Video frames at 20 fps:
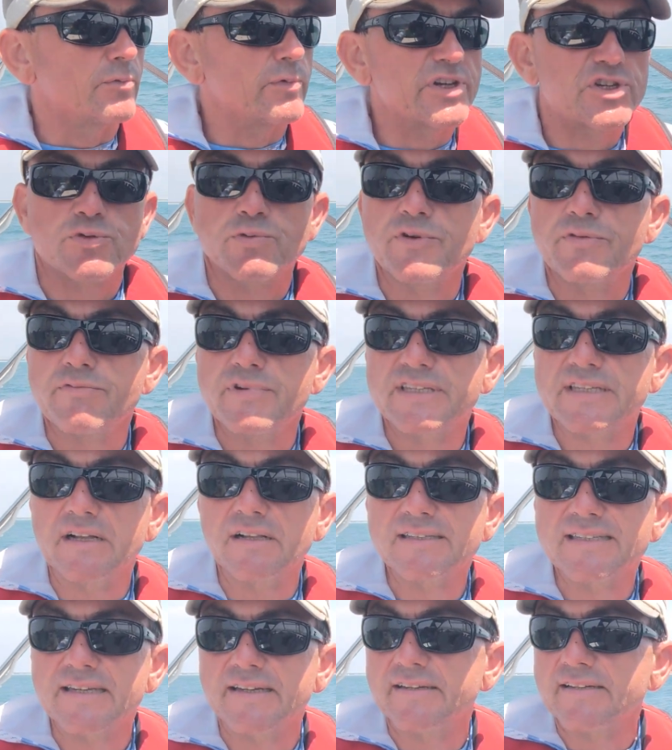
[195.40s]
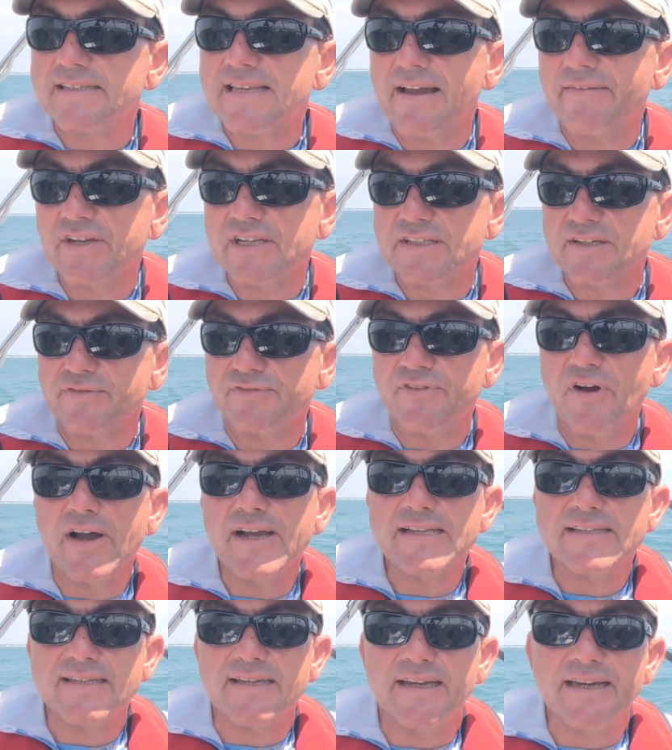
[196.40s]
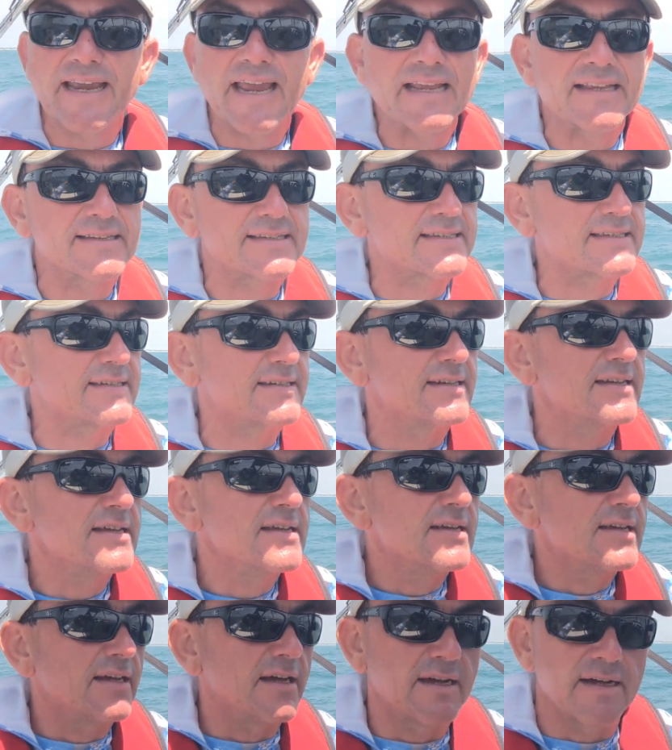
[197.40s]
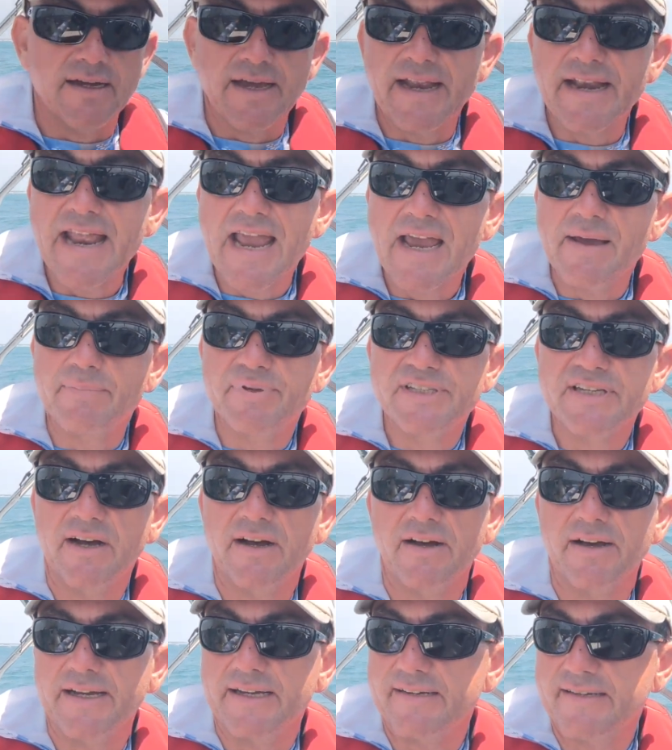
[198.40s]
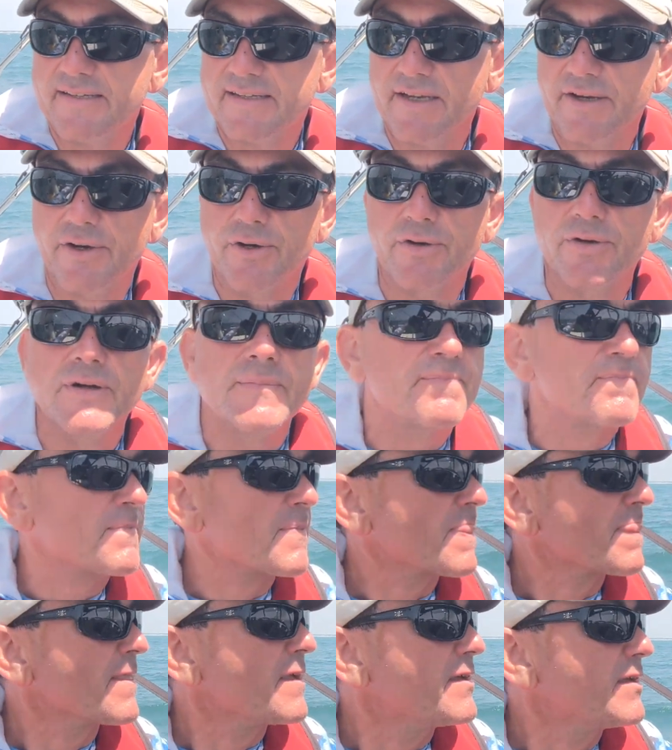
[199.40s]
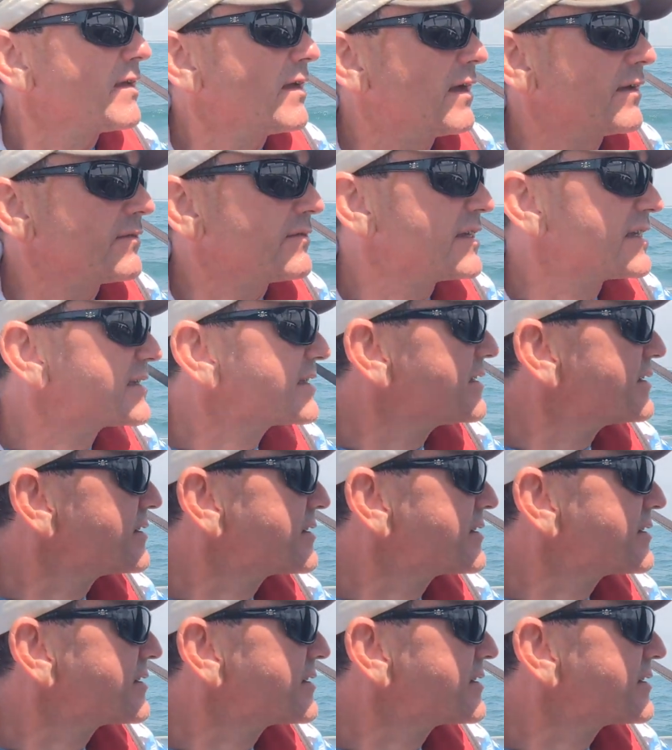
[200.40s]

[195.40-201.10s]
which would result in us having to fight against an ebb tide. So this